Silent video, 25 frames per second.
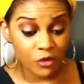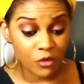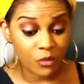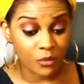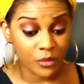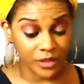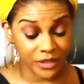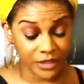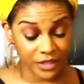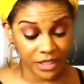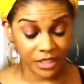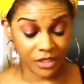
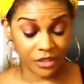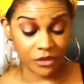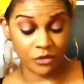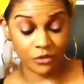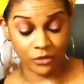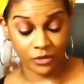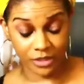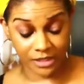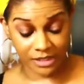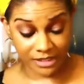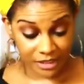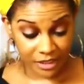within
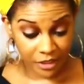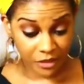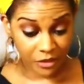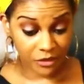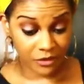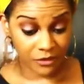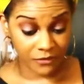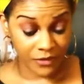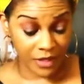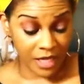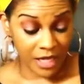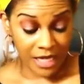
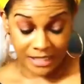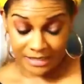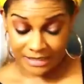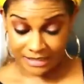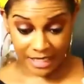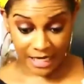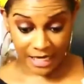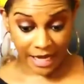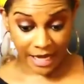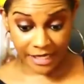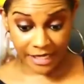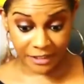yourself. It's an
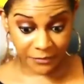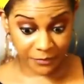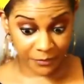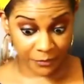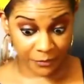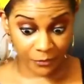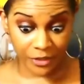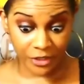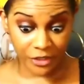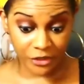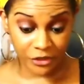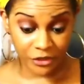
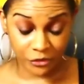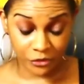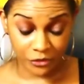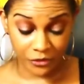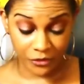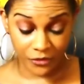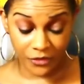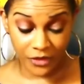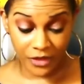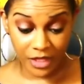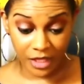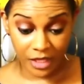aspirational
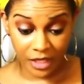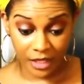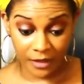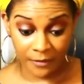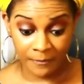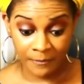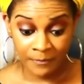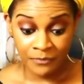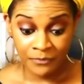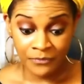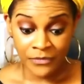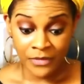
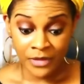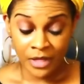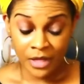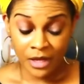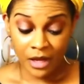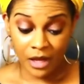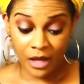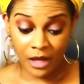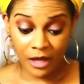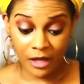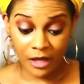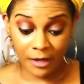thing.
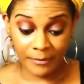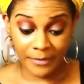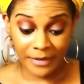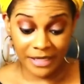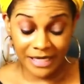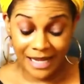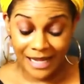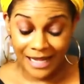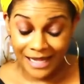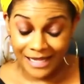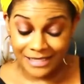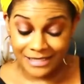It
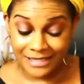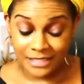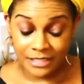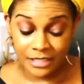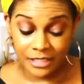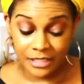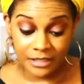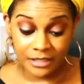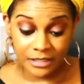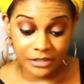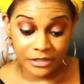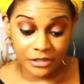has
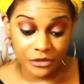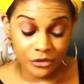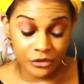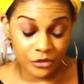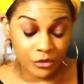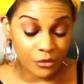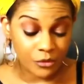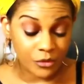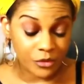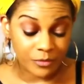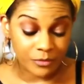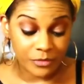nothing to
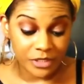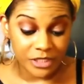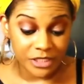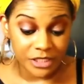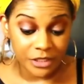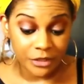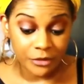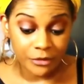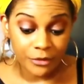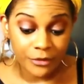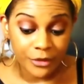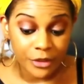do with
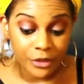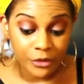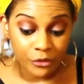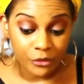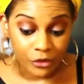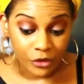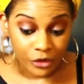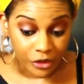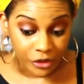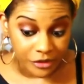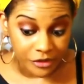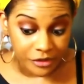material
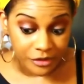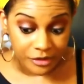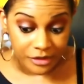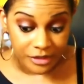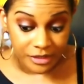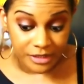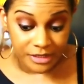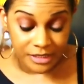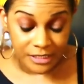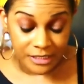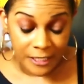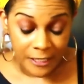
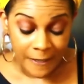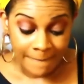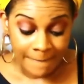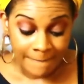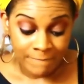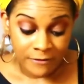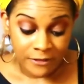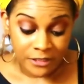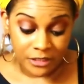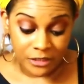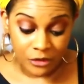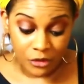goods.
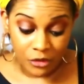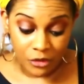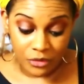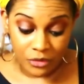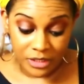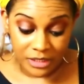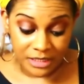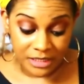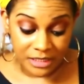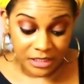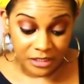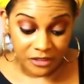So
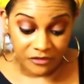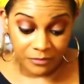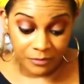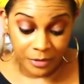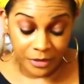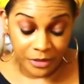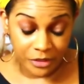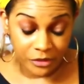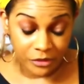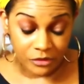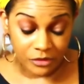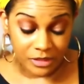this Ten of
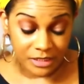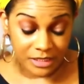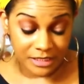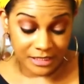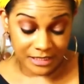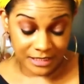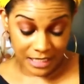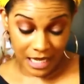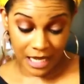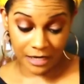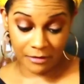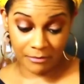Pentacles is
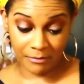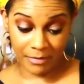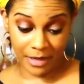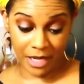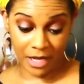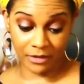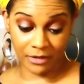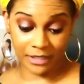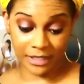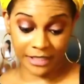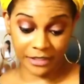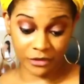not
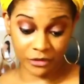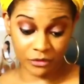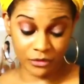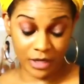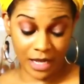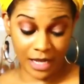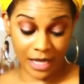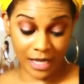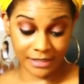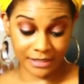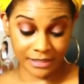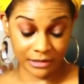about like you
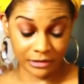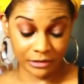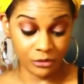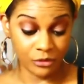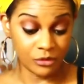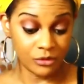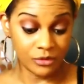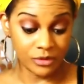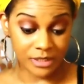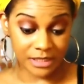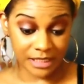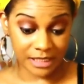guys
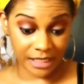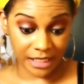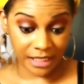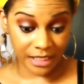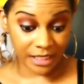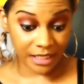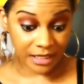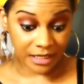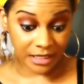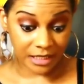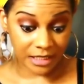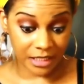losing
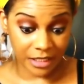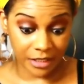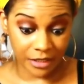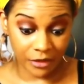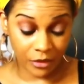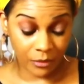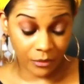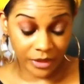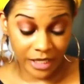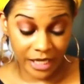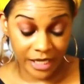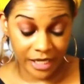anything
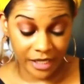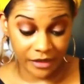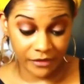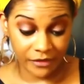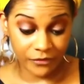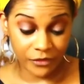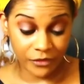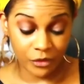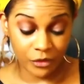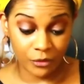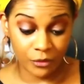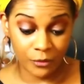or what
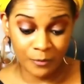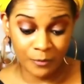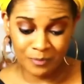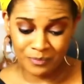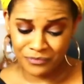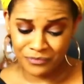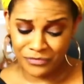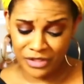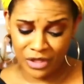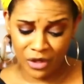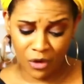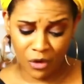have you.
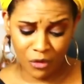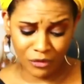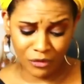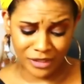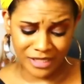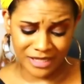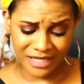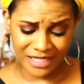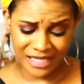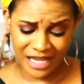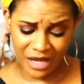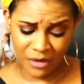The
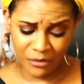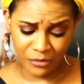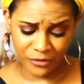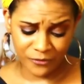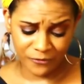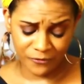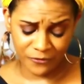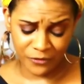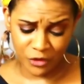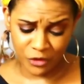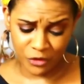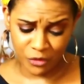only thing I would
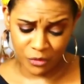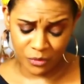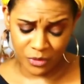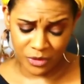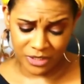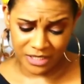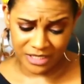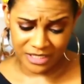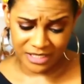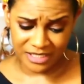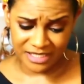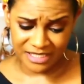feel
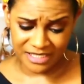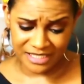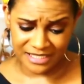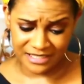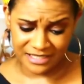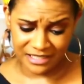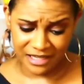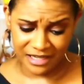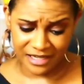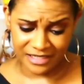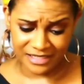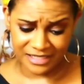with this is
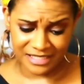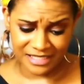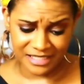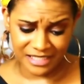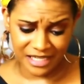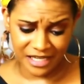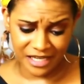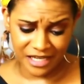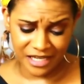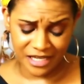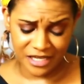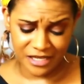like,
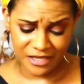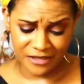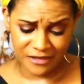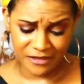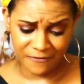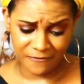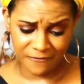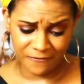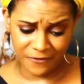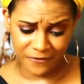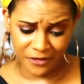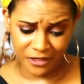say
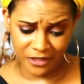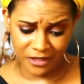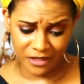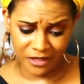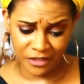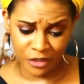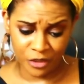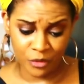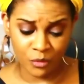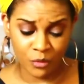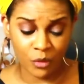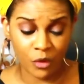if
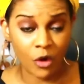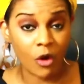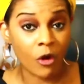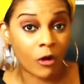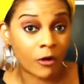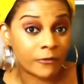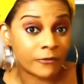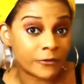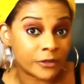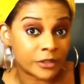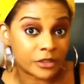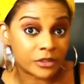you were
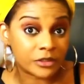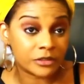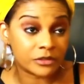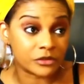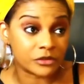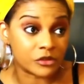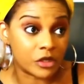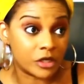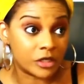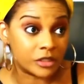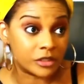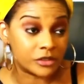offered
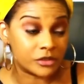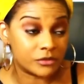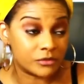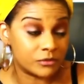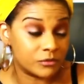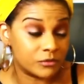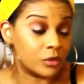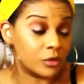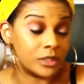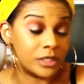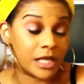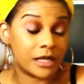
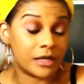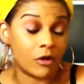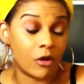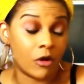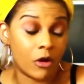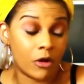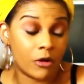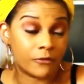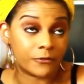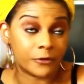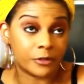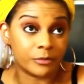
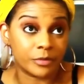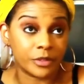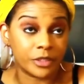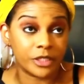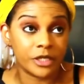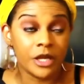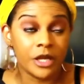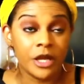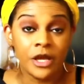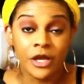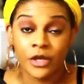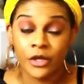
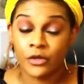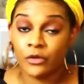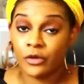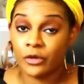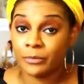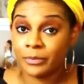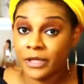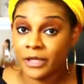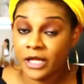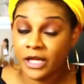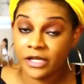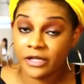but you
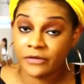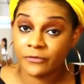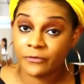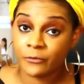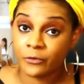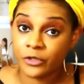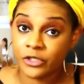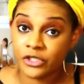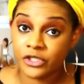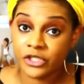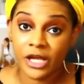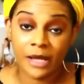applied
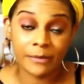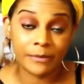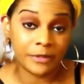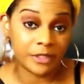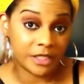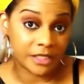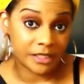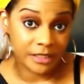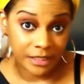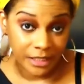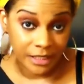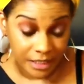for a job, you
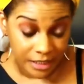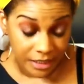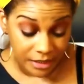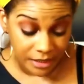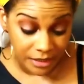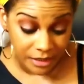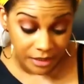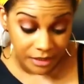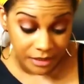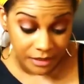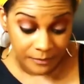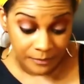didn't get
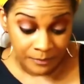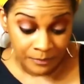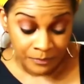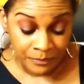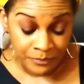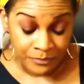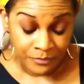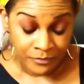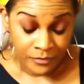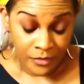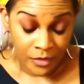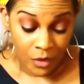it,
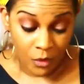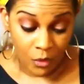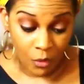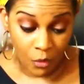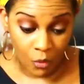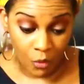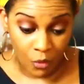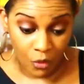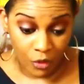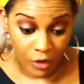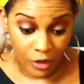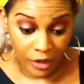
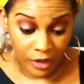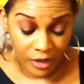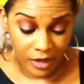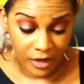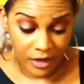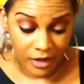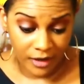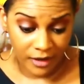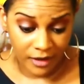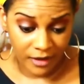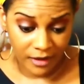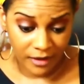
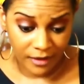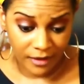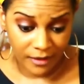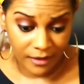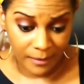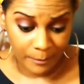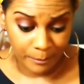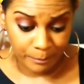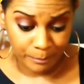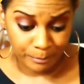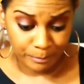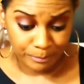
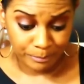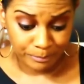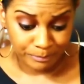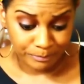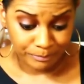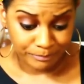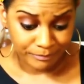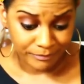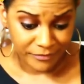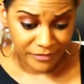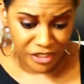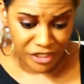or
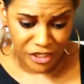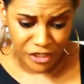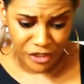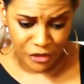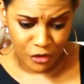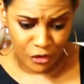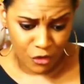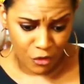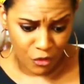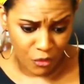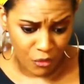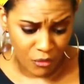you
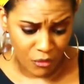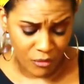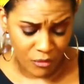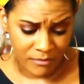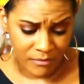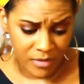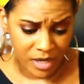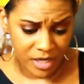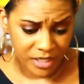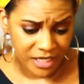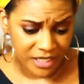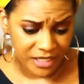know,
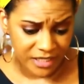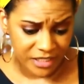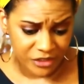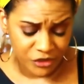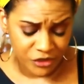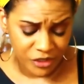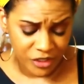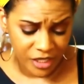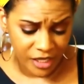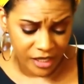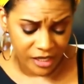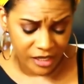money that you
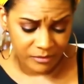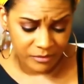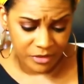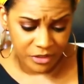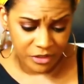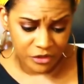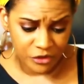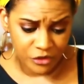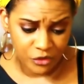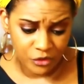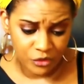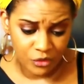came
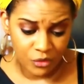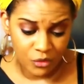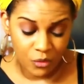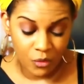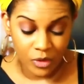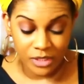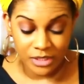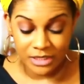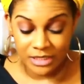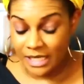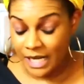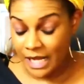into
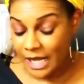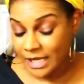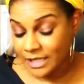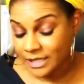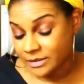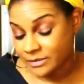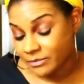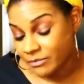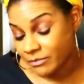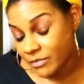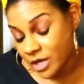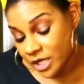wasn't
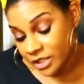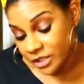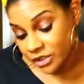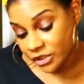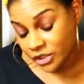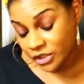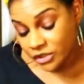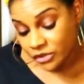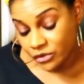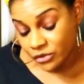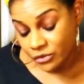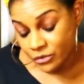as much
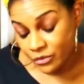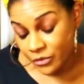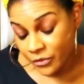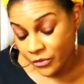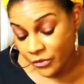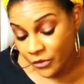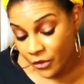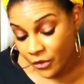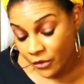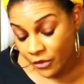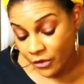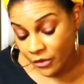as you
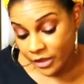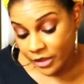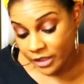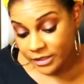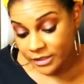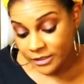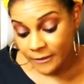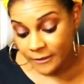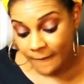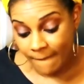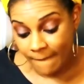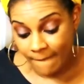
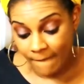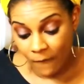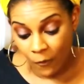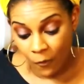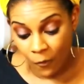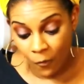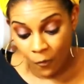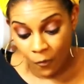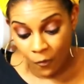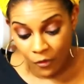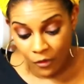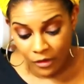thought,
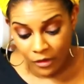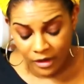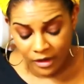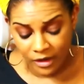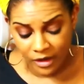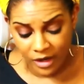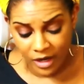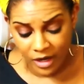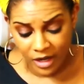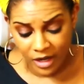or